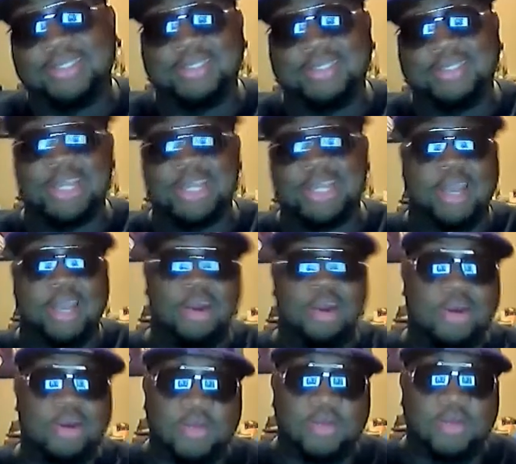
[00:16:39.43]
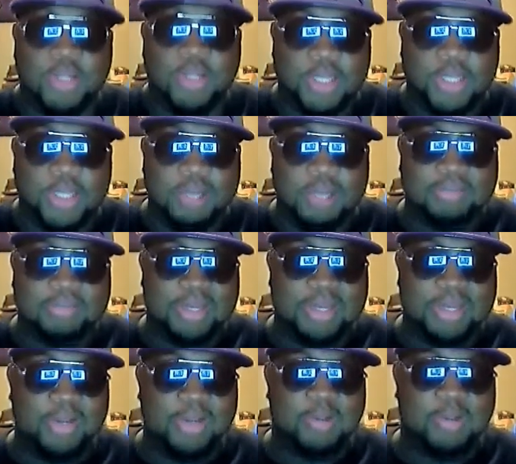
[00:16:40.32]
like at all.
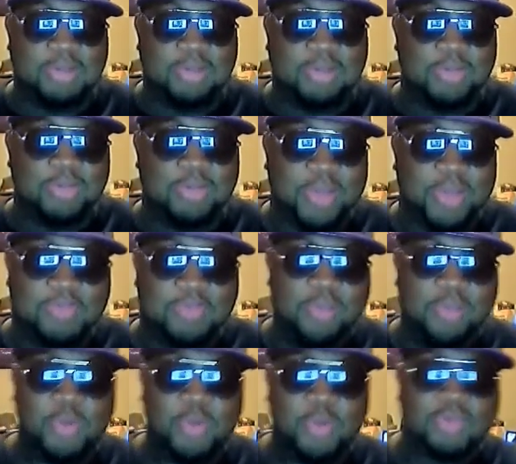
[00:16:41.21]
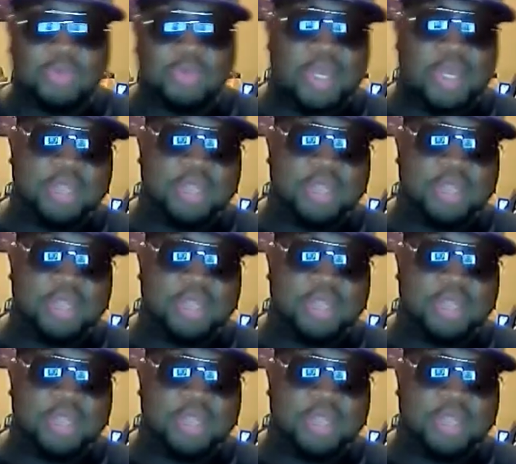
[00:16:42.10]
But um, I do have to note that